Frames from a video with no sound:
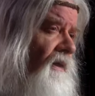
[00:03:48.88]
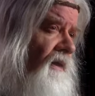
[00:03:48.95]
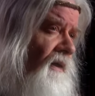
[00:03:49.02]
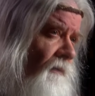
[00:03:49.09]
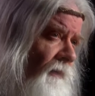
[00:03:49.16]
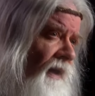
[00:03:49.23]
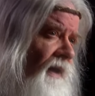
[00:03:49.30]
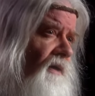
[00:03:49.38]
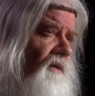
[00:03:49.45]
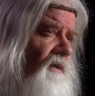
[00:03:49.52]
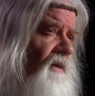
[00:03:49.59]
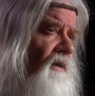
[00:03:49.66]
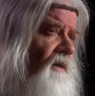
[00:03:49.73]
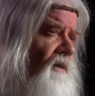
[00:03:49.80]
in a
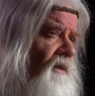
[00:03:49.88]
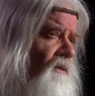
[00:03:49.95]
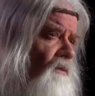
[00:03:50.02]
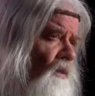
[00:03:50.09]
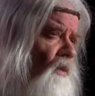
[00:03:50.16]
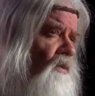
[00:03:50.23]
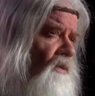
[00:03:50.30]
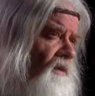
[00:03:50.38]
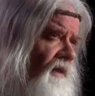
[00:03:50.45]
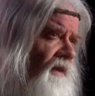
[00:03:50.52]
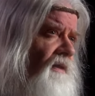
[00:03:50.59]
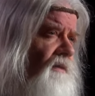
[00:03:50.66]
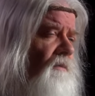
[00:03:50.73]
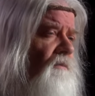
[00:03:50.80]
manner that won't
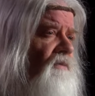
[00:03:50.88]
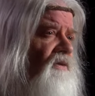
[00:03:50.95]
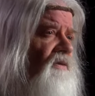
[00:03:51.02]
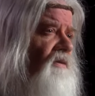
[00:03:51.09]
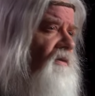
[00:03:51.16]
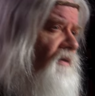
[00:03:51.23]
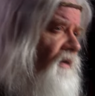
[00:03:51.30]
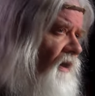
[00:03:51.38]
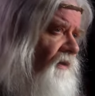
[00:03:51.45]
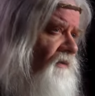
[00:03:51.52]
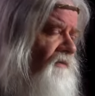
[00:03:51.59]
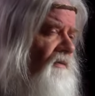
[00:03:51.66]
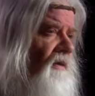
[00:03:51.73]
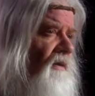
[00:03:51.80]
link them to the
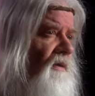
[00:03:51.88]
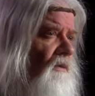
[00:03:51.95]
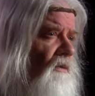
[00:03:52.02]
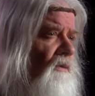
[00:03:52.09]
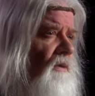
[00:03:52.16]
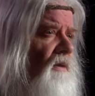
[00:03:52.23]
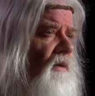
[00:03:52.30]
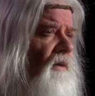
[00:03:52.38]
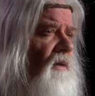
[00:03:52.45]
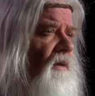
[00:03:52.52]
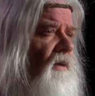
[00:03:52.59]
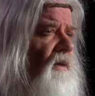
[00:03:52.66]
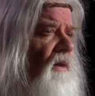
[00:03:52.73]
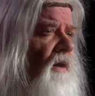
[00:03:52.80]
death, or
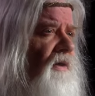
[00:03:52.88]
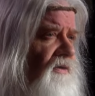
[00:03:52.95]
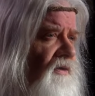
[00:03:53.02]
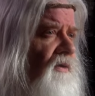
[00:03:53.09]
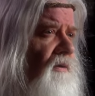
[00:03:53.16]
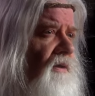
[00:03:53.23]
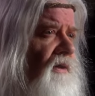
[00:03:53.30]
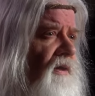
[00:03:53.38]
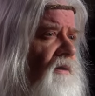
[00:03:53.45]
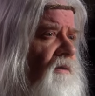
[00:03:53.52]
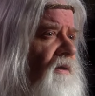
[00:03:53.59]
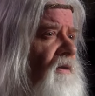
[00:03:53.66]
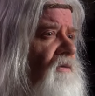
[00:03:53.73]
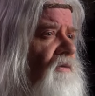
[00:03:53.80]

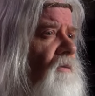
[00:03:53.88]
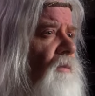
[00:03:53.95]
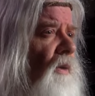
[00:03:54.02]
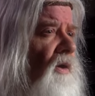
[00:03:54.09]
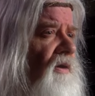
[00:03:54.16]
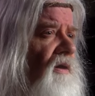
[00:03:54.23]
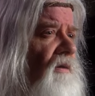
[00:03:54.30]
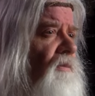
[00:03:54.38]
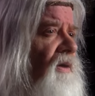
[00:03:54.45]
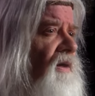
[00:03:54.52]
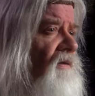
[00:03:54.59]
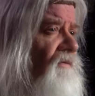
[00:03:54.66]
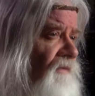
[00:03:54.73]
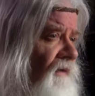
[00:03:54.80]
ideally lead to the body
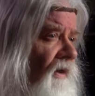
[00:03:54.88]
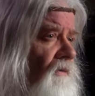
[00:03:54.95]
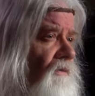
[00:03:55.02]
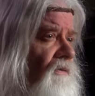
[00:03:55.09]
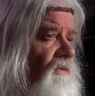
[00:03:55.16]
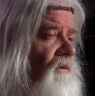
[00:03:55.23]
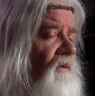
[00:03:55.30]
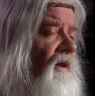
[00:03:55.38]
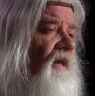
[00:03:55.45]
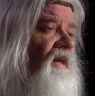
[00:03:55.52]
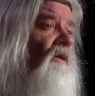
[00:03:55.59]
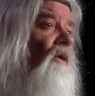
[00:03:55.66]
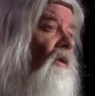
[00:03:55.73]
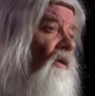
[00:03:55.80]
being found
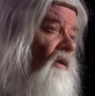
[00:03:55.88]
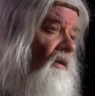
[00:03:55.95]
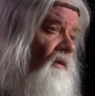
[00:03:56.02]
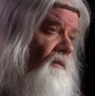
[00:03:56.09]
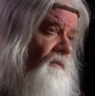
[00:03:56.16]
at all.